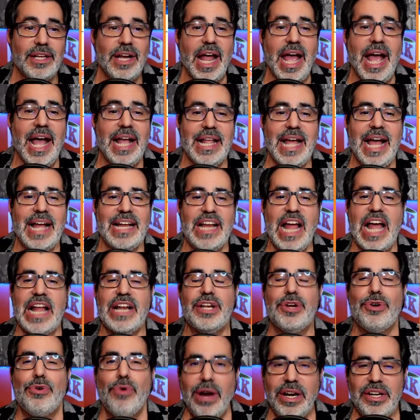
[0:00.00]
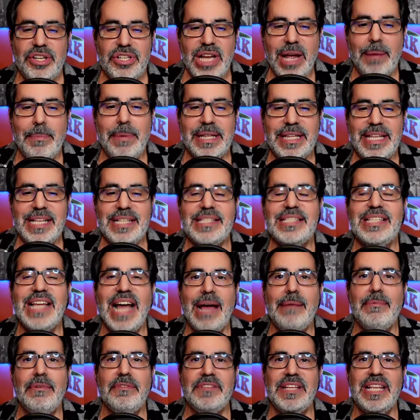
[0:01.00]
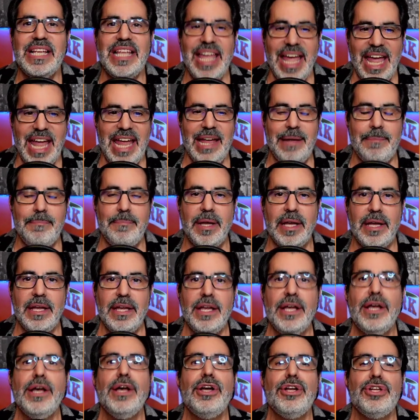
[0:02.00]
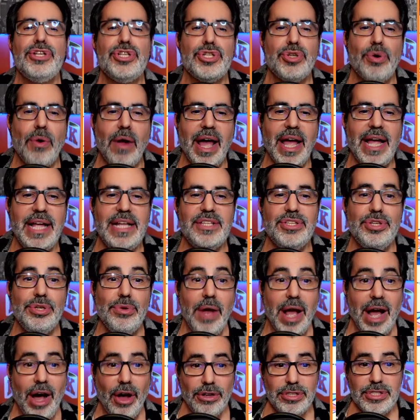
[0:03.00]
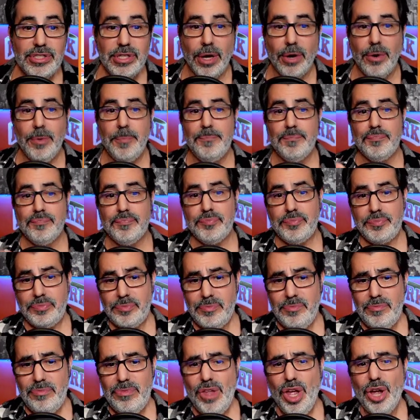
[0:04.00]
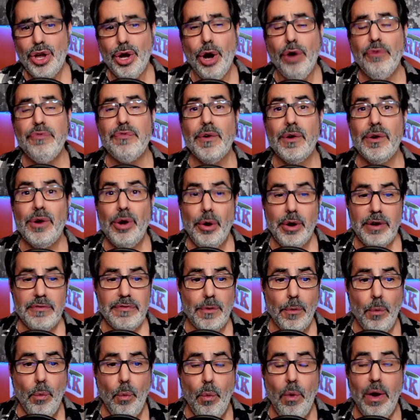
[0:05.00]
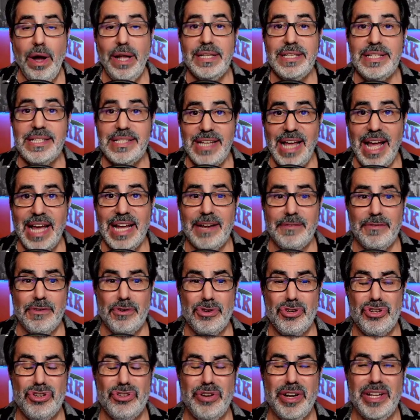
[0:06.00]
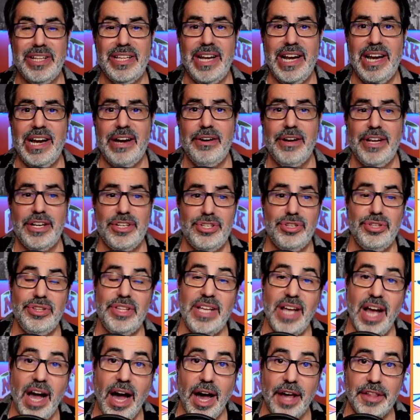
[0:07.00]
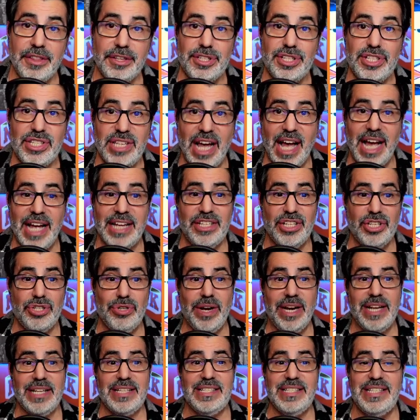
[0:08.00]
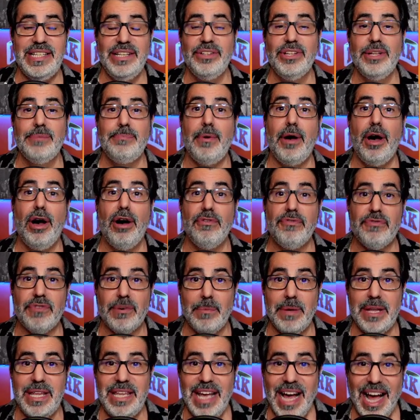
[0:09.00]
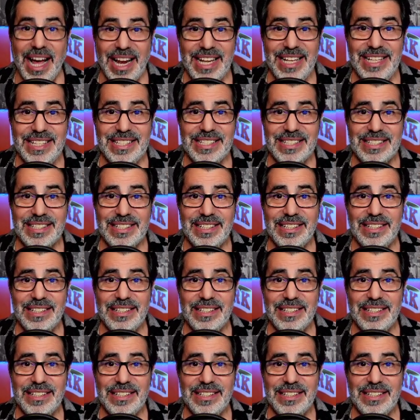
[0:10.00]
At crunch time, at this time of the game, trying to also going from one side of the restricted area to the other side to try to steal the ball from a Giannis,